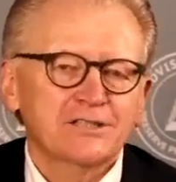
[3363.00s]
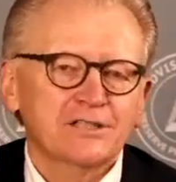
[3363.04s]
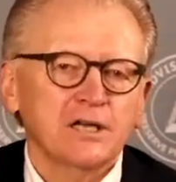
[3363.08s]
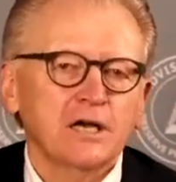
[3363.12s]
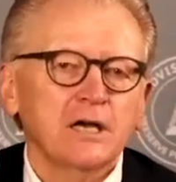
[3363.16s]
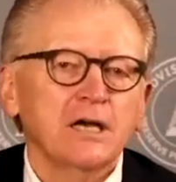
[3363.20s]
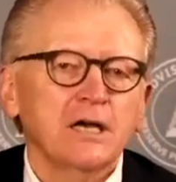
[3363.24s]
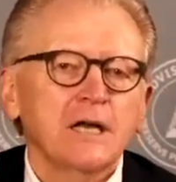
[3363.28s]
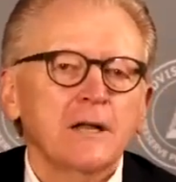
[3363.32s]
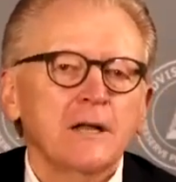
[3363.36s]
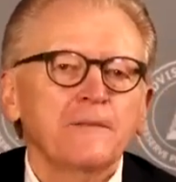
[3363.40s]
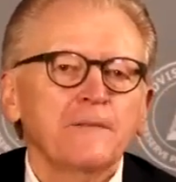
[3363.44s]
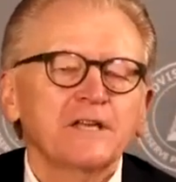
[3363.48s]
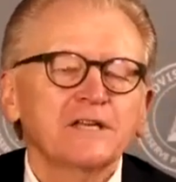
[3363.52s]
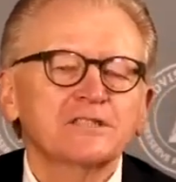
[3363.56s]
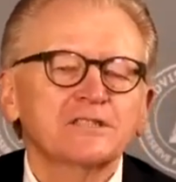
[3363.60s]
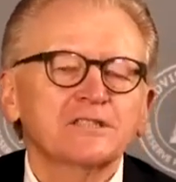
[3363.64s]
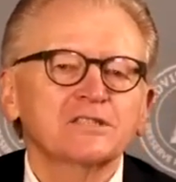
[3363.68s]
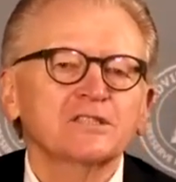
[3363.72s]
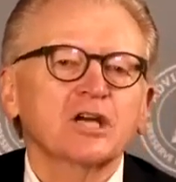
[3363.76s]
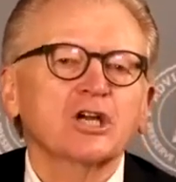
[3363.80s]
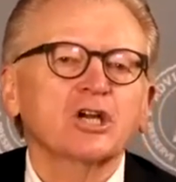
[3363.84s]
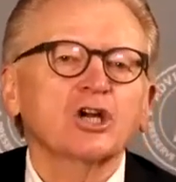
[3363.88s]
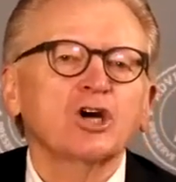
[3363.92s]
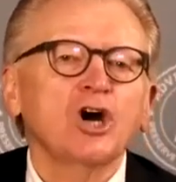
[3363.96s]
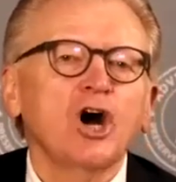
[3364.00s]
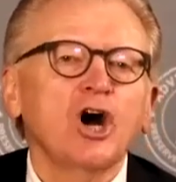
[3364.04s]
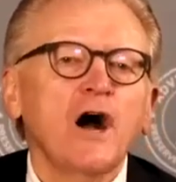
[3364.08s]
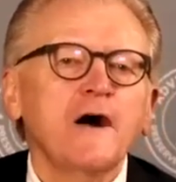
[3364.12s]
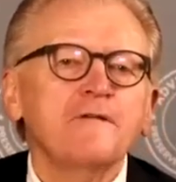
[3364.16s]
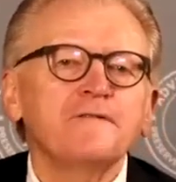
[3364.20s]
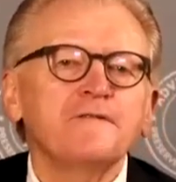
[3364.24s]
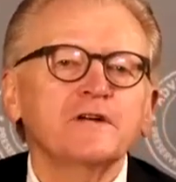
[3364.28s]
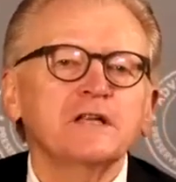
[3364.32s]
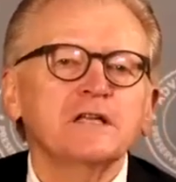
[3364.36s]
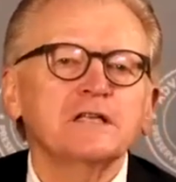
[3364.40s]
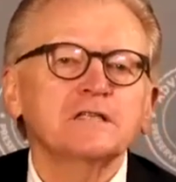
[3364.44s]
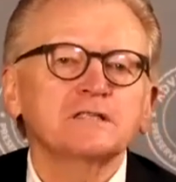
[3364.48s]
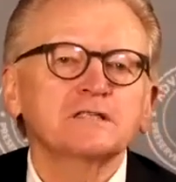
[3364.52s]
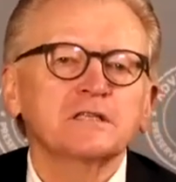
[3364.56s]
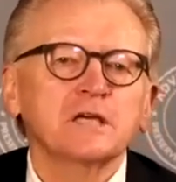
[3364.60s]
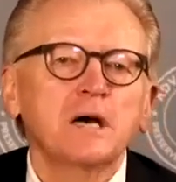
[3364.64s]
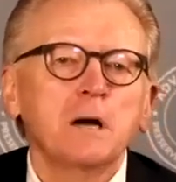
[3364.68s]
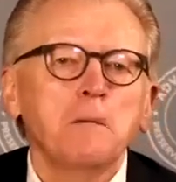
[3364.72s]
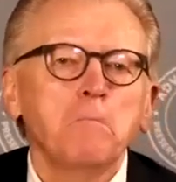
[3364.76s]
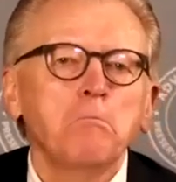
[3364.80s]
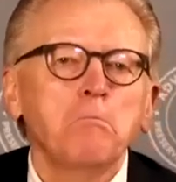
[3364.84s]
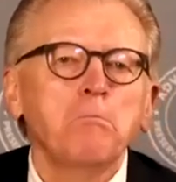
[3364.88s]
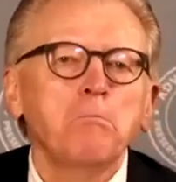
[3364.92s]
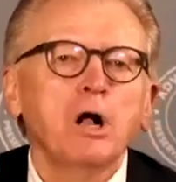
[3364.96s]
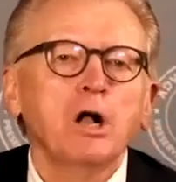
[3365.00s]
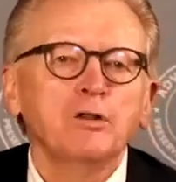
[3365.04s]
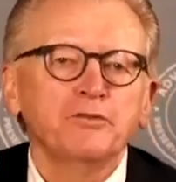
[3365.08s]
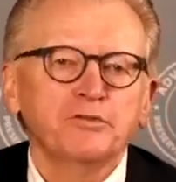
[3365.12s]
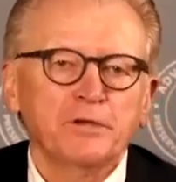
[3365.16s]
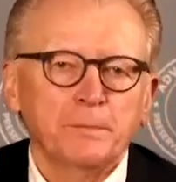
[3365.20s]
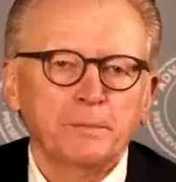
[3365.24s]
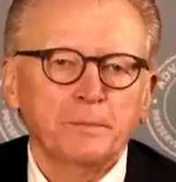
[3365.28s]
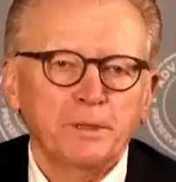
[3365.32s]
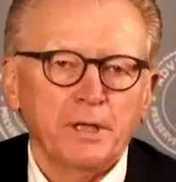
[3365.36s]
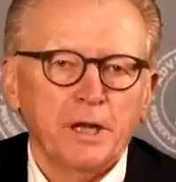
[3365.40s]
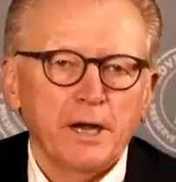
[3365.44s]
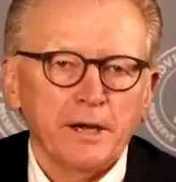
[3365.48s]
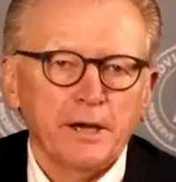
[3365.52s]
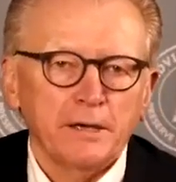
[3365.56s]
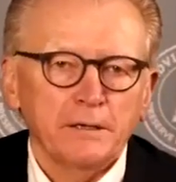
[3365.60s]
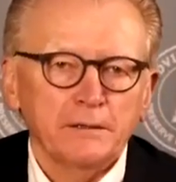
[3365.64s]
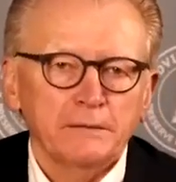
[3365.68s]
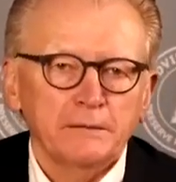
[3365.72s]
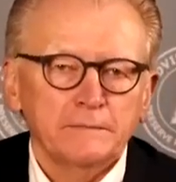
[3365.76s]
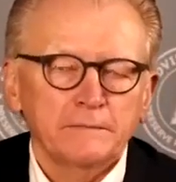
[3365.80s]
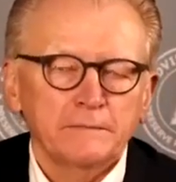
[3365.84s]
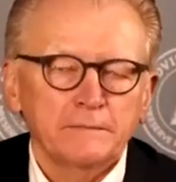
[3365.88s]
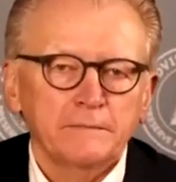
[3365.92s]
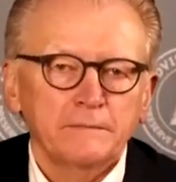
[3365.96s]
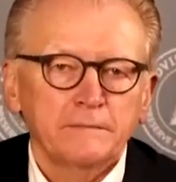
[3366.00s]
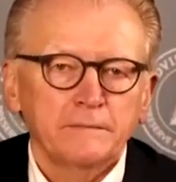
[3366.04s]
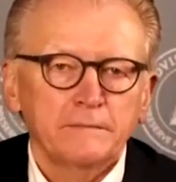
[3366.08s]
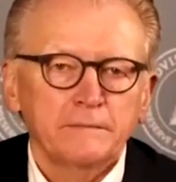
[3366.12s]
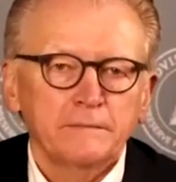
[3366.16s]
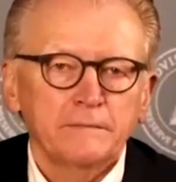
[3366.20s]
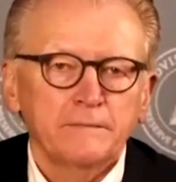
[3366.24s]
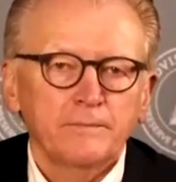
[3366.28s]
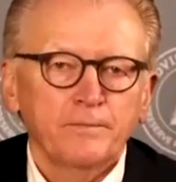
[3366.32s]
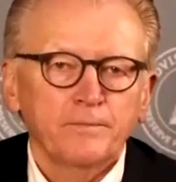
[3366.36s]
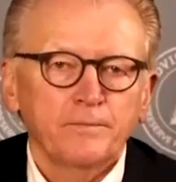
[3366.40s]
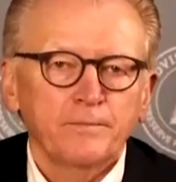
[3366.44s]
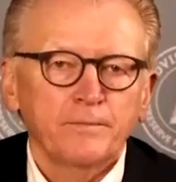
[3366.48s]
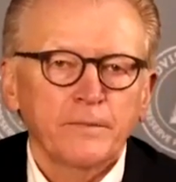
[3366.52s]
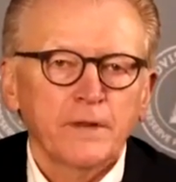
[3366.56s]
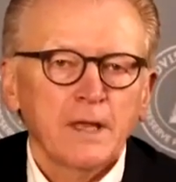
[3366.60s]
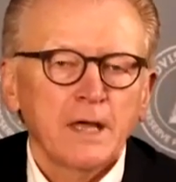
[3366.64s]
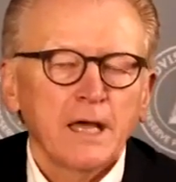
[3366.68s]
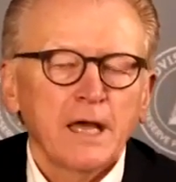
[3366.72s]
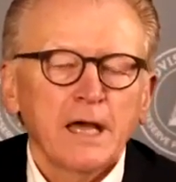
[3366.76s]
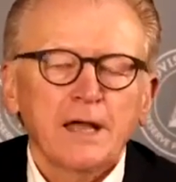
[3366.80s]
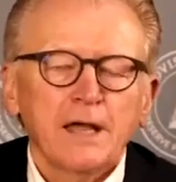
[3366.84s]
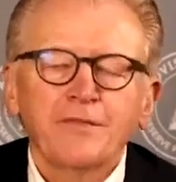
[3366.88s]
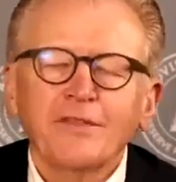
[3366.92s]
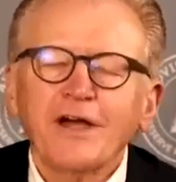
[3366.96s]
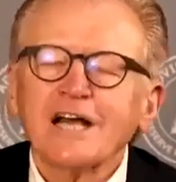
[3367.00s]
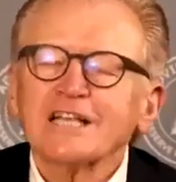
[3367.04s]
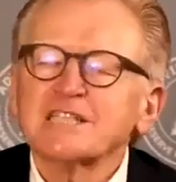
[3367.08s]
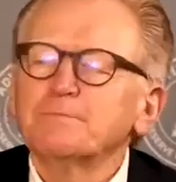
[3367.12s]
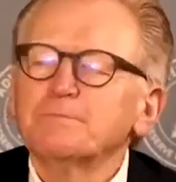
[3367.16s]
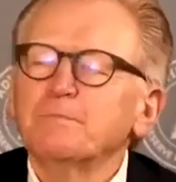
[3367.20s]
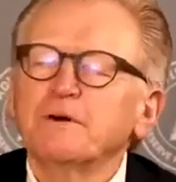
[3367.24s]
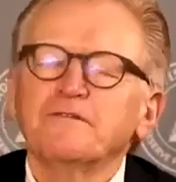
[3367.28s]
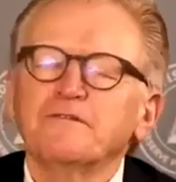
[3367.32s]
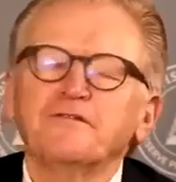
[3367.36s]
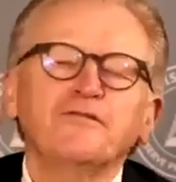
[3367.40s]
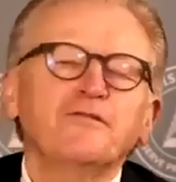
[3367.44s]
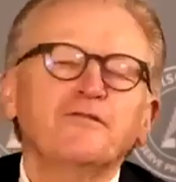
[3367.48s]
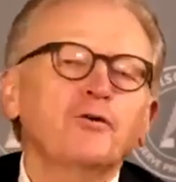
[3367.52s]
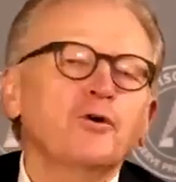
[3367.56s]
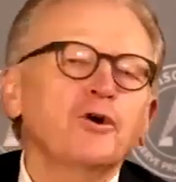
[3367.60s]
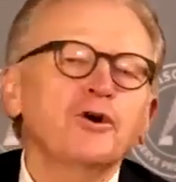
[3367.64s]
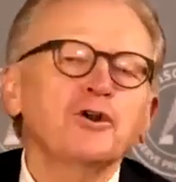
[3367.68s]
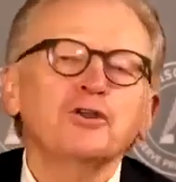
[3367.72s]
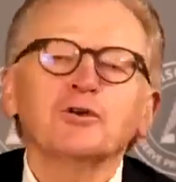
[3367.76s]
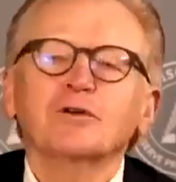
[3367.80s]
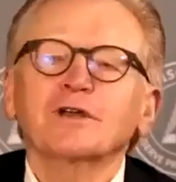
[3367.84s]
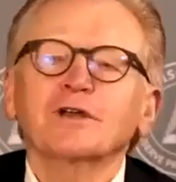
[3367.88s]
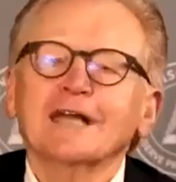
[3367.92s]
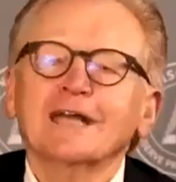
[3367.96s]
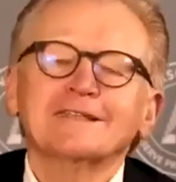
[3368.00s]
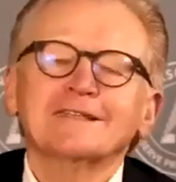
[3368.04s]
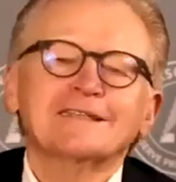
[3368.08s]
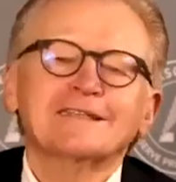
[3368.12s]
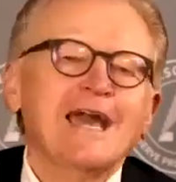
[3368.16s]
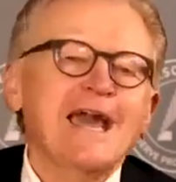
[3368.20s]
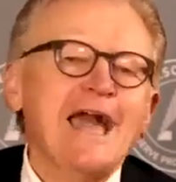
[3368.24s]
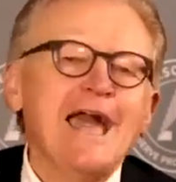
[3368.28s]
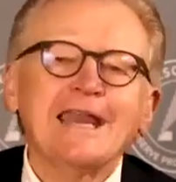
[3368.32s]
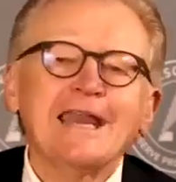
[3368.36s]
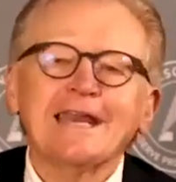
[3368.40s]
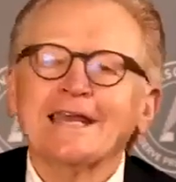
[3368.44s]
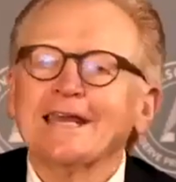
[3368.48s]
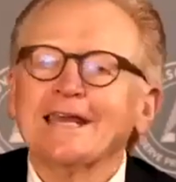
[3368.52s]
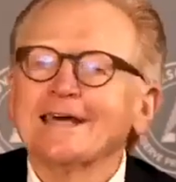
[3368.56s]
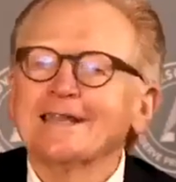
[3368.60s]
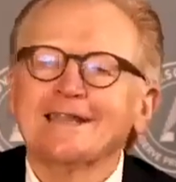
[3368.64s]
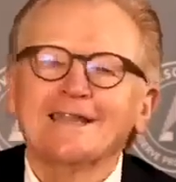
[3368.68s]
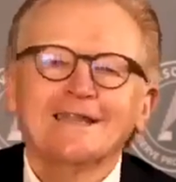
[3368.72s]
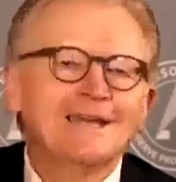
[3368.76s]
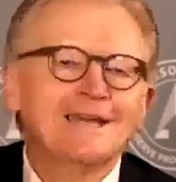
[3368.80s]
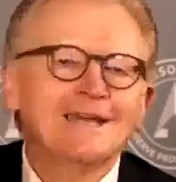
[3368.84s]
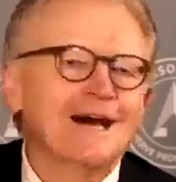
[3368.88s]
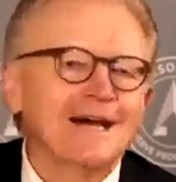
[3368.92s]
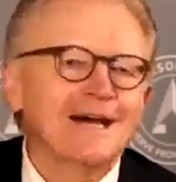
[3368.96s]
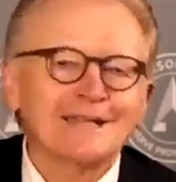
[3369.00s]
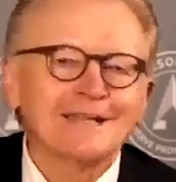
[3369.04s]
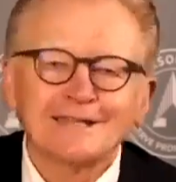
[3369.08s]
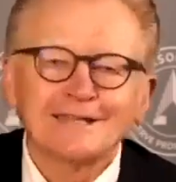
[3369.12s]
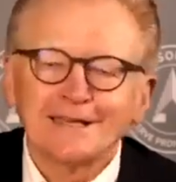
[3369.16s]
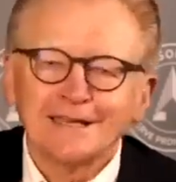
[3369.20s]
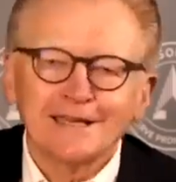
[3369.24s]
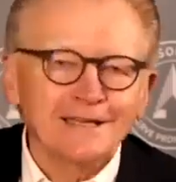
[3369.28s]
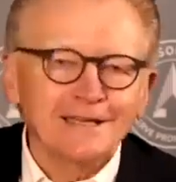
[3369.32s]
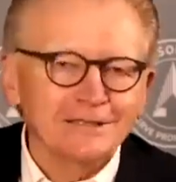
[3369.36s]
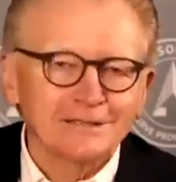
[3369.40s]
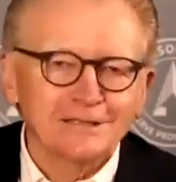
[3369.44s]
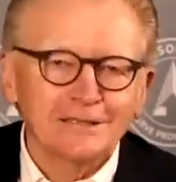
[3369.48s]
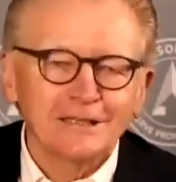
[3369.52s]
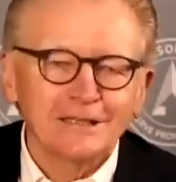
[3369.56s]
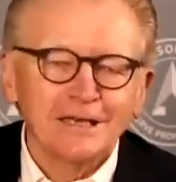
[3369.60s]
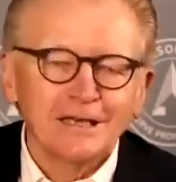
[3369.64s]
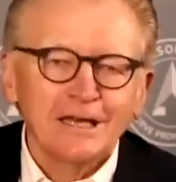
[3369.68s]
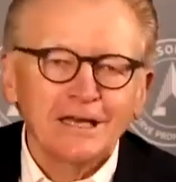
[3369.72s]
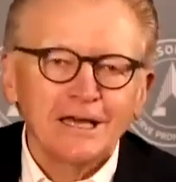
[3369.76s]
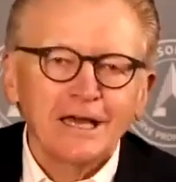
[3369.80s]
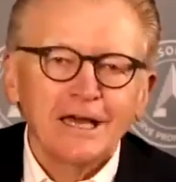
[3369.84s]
This is a confidence multiplier. That's before you get to any of the ideas.